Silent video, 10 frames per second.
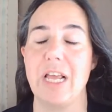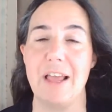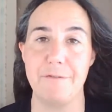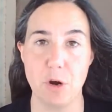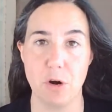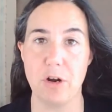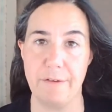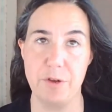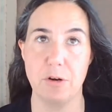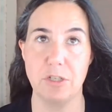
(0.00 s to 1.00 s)
If
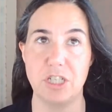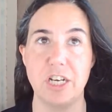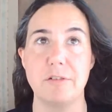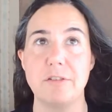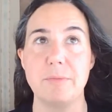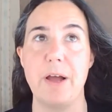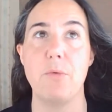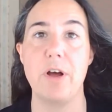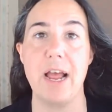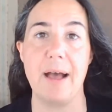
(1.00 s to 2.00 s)
you're chilled by
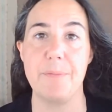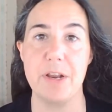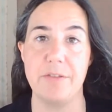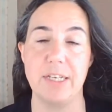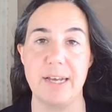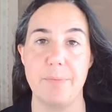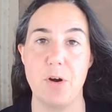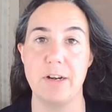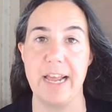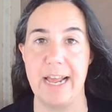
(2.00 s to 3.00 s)
what happened in the Depp
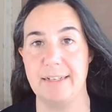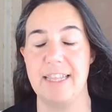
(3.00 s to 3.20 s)
Heard case,